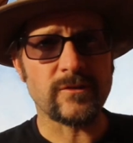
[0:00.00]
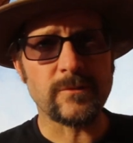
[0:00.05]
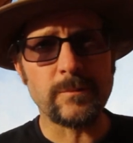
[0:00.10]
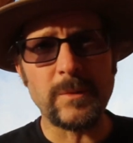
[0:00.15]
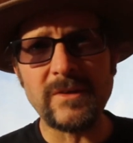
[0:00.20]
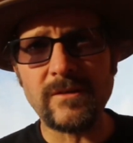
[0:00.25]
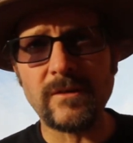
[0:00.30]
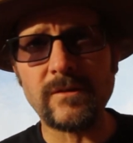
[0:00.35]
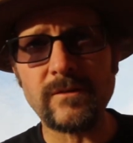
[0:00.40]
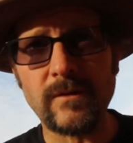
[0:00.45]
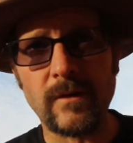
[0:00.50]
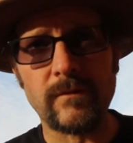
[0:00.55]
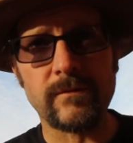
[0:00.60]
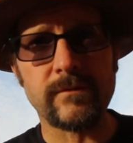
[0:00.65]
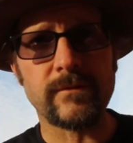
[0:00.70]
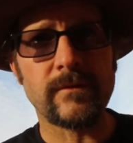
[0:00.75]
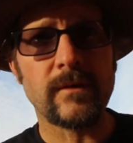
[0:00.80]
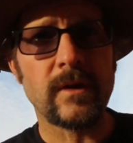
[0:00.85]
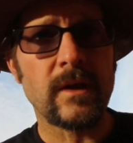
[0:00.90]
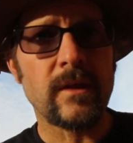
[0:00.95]
A species
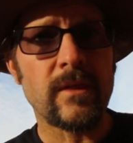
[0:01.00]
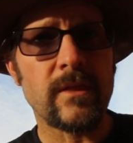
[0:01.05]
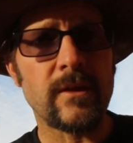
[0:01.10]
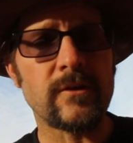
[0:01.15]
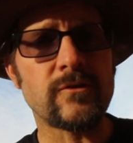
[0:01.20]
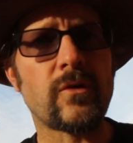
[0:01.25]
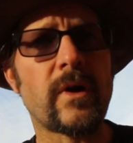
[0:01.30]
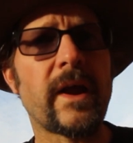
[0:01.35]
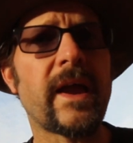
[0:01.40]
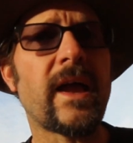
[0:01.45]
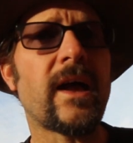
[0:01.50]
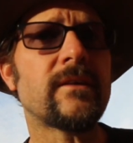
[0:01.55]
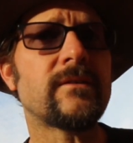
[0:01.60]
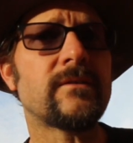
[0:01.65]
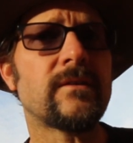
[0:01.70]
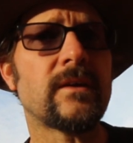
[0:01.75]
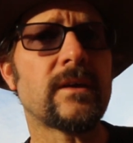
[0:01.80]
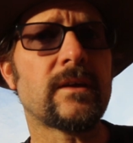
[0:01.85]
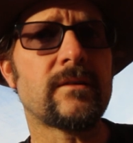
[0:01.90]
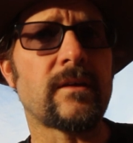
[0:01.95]
of the
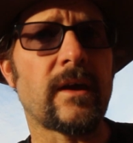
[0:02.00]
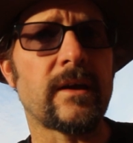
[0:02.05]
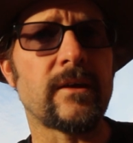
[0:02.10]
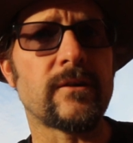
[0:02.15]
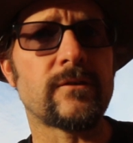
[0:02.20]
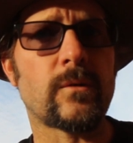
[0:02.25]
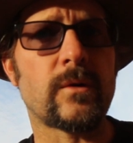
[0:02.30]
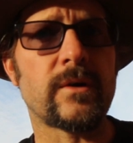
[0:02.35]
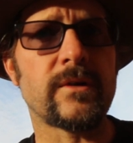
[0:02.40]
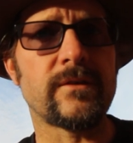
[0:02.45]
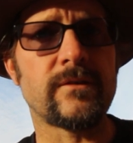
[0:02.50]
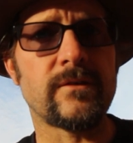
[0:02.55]
Triassic dinosaur